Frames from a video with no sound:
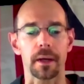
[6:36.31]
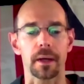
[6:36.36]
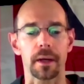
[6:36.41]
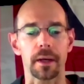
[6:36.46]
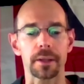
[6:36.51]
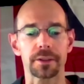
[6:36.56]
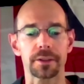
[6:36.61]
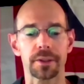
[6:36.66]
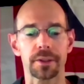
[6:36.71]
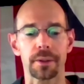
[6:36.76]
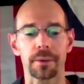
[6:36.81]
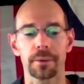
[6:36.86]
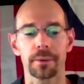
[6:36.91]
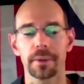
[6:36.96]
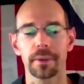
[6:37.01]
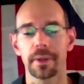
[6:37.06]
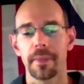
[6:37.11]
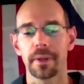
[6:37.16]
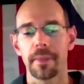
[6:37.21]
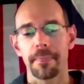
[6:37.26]
So
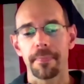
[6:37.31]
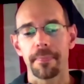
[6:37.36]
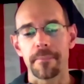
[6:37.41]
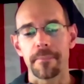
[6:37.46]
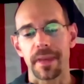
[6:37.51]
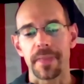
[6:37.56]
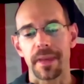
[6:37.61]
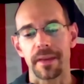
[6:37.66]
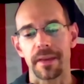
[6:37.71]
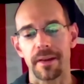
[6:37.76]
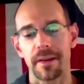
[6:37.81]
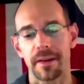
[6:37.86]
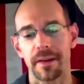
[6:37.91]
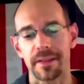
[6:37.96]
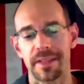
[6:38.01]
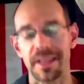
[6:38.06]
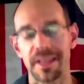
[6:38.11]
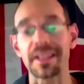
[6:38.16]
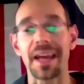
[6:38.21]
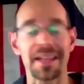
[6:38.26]

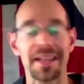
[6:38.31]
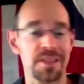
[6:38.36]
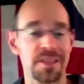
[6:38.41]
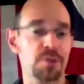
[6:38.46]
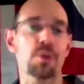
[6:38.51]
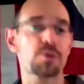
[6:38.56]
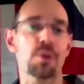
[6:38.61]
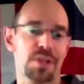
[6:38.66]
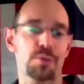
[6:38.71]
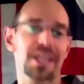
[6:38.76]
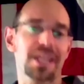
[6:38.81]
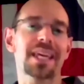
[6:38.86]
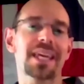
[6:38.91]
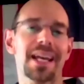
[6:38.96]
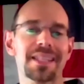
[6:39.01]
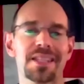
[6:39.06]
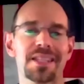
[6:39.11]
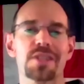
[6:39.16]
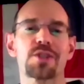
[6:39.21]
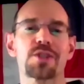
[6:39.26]
to
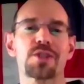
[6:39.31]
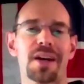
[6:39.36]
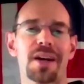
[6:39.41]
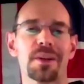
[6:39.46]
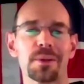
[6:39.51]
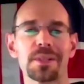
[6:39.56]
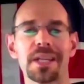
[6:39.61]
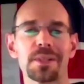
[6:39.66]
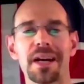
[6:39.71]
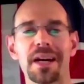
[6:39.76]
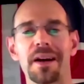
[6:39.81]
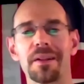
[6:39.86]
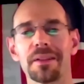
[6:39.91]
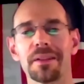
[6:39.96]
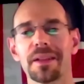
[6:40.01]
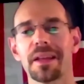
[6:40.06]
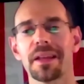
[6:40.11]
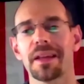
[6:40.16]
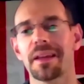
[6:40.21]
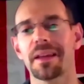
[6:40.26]
get to John Odell,
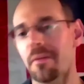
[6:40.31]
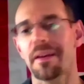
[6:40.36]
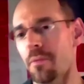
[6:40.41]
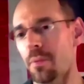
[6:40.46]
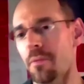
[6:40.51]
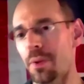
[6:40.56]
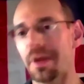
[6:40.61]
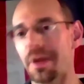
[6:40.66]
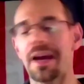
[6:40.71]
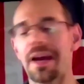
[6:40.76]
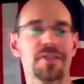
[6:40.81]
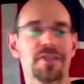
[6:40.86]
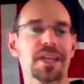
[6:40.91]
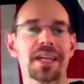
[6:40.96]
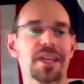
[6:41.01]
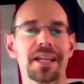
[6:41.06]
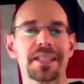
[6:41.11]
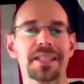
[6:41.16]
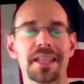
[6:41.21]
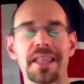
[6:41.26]
we have to
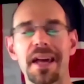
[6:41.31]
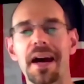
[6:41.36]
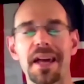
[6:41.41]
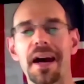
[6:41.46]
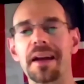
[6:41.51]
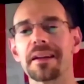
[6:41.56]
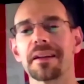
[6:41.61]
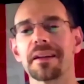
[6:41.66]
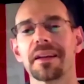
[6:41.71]
get to that.